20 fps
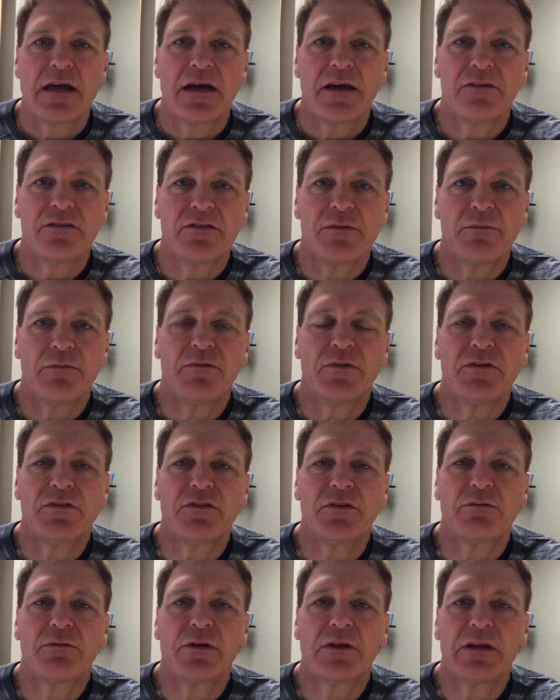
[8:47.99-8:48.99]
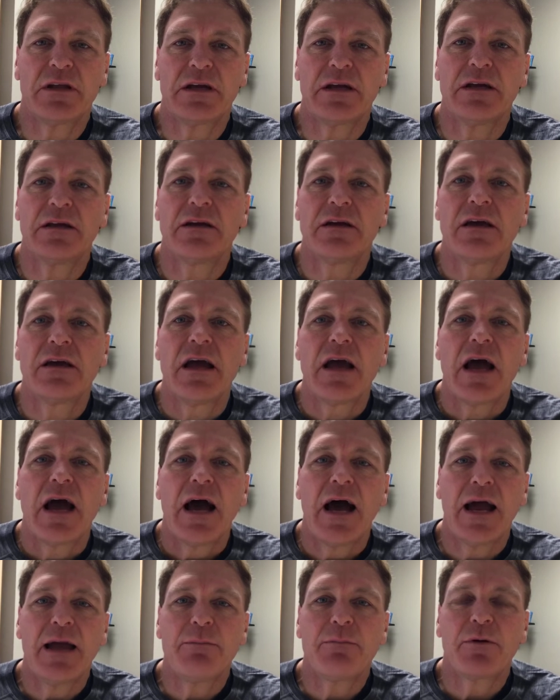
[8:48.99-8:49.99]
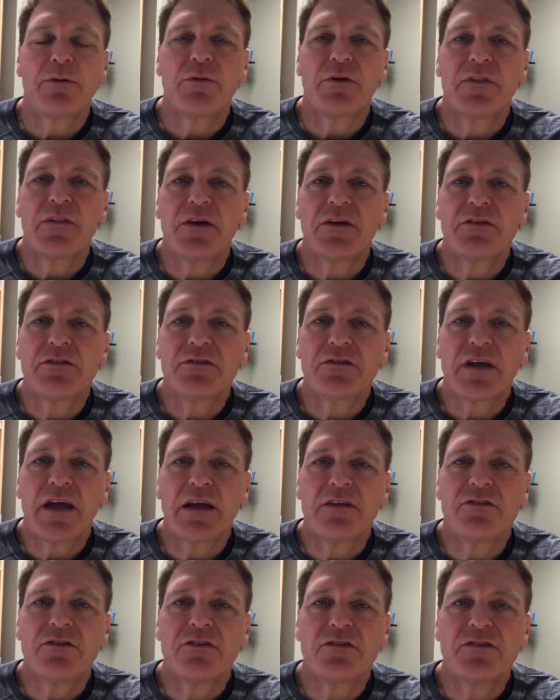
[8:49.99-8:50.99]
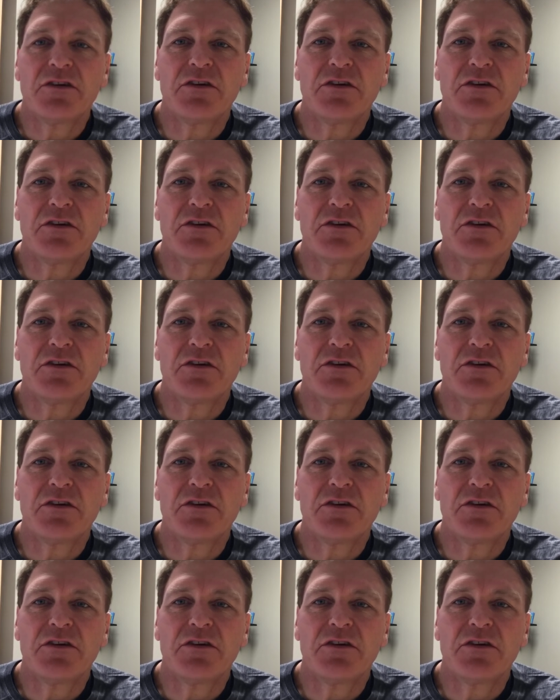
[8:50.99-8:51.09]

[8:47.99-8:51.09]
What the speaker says: Now, some of us are really hyper with our schedules.